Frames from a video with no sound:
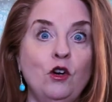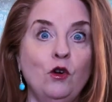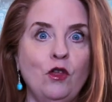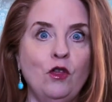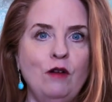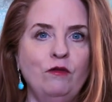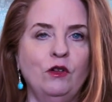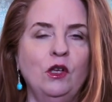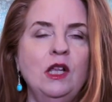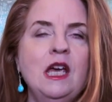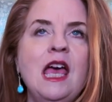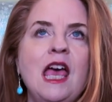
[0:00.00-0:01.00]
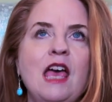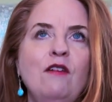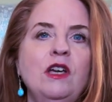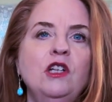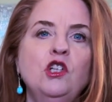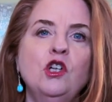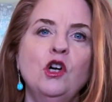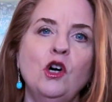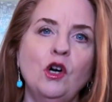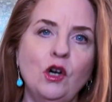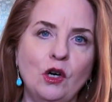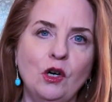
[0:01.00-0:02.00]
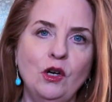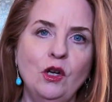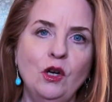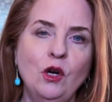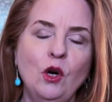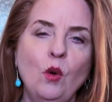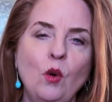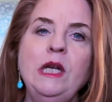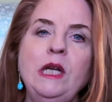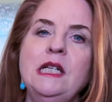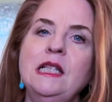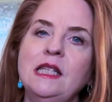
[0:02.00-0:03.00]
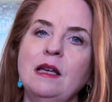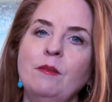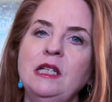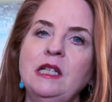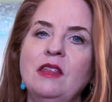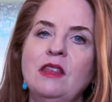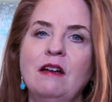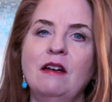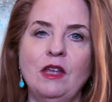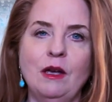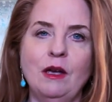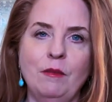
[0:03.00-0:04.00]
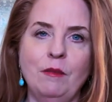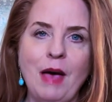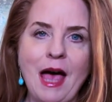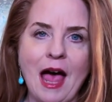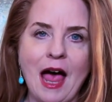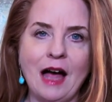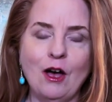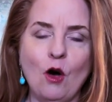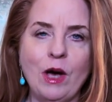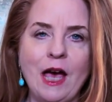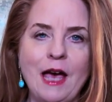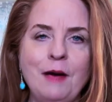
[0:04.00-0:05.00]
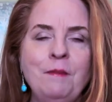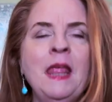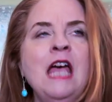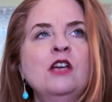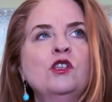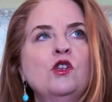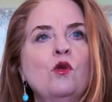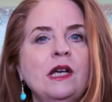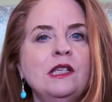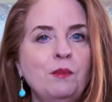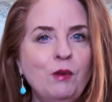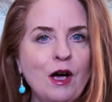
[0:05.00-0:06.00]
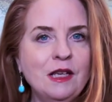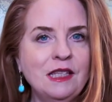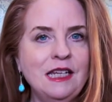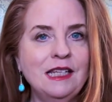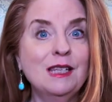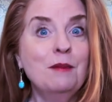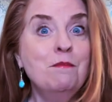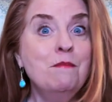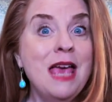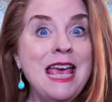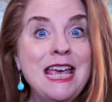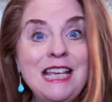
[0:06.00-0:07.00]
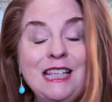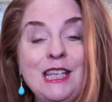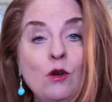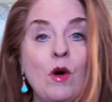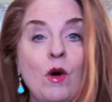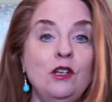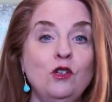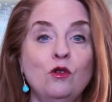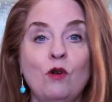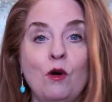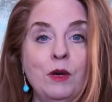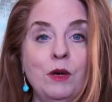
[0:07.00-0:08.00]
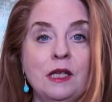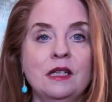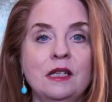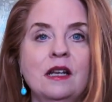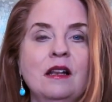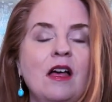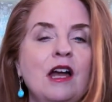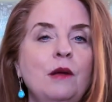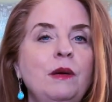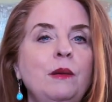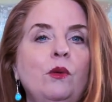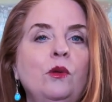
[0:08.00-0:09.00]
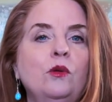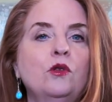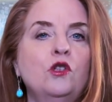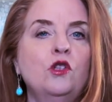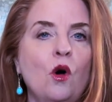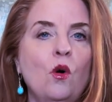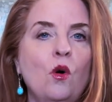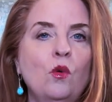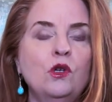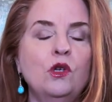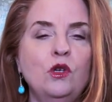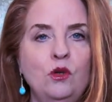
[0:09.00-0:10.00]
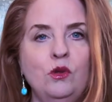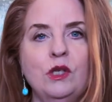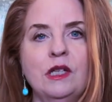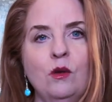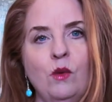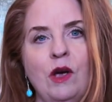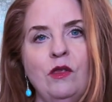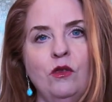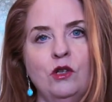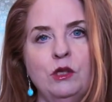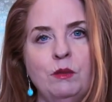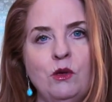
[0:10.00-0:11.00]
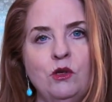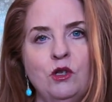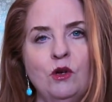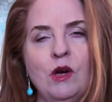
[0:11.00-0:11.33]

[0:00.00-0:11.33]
thoughtful, if in turn we did something to think of them back, okay? So reciprocity is an amazing way to grow business, and a lot of people don't use it the way that they're supposed to.